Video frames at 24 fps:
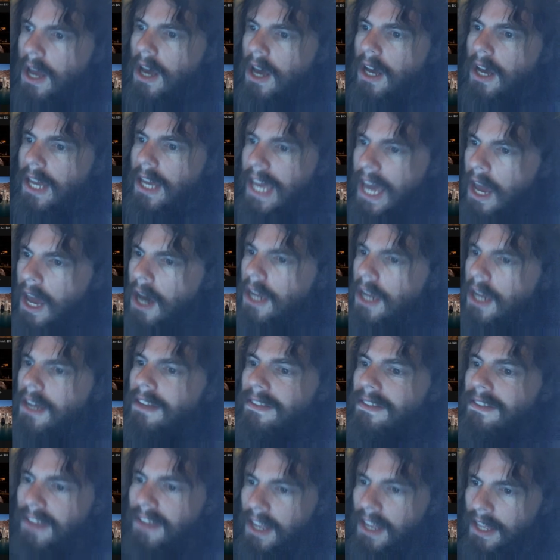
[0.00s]
a chaotic
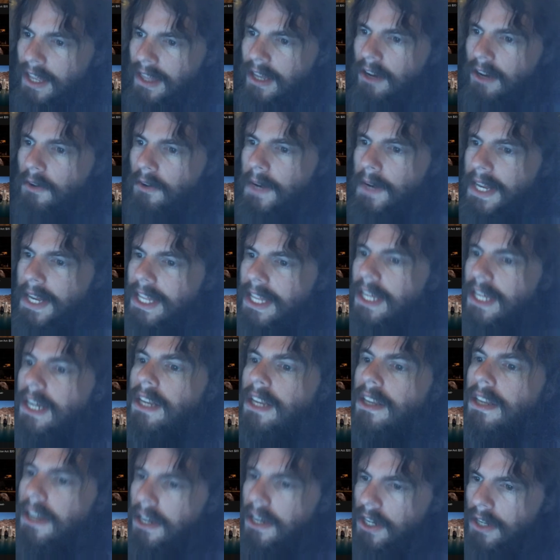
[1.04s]
scene that created the
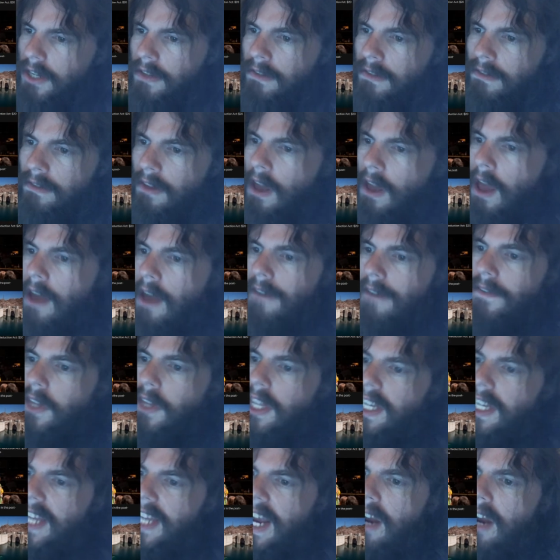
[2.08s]
conditions for the
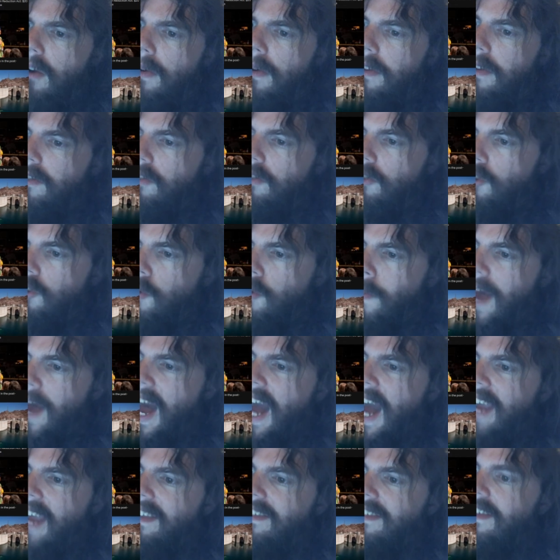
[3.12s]
terrorist group
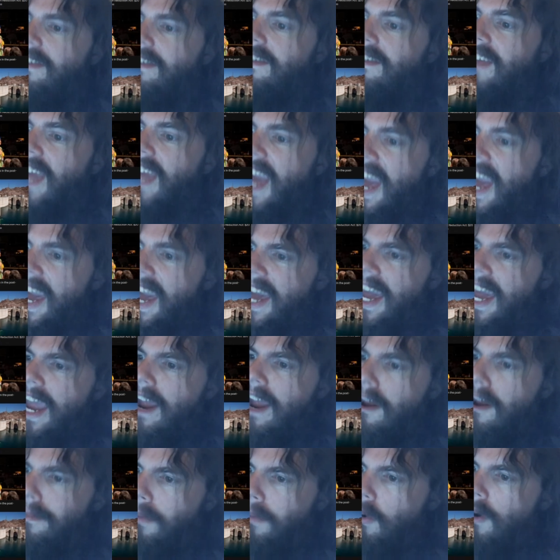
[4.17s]
ISIS K
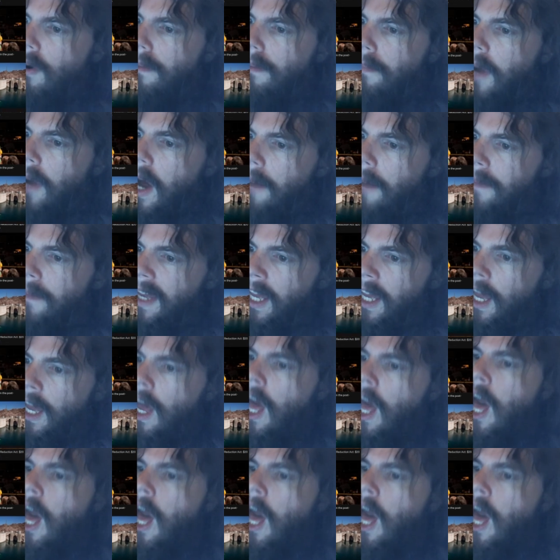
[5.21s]
airport bombing